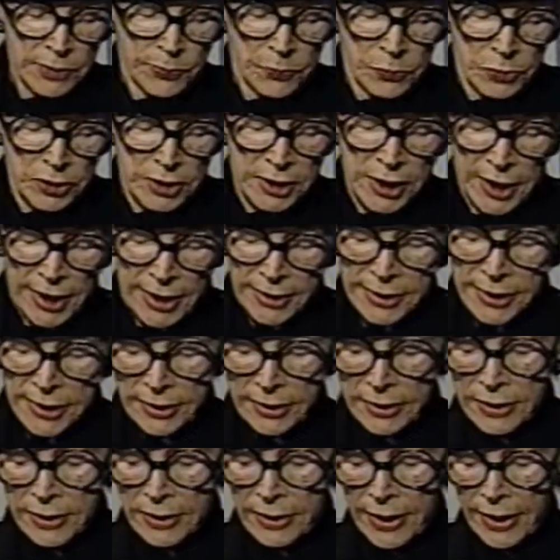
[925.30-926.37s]

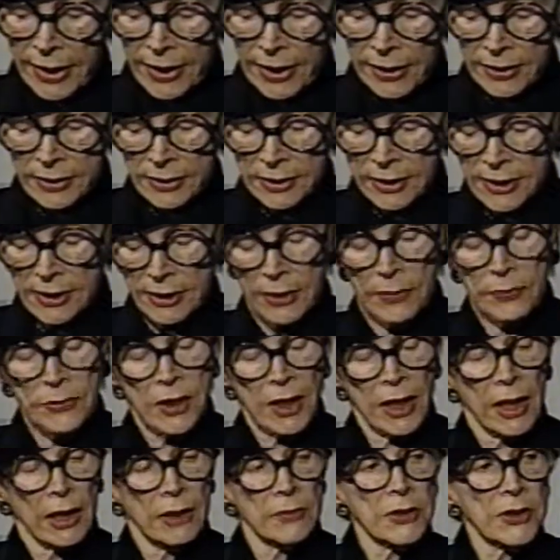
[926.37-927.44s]
protested and
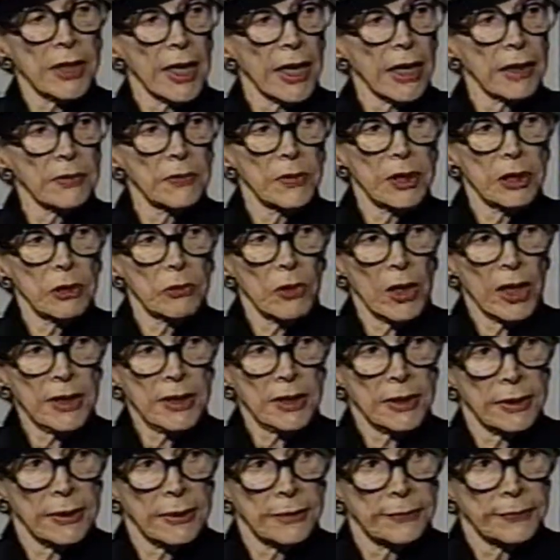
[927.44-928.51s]
sometimes had me
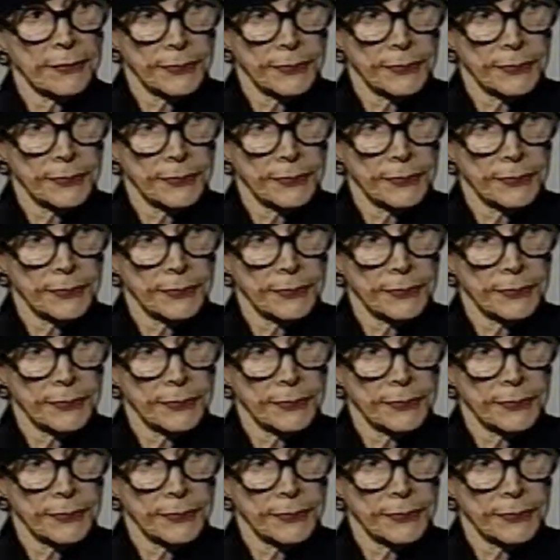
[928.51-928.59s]
arrested.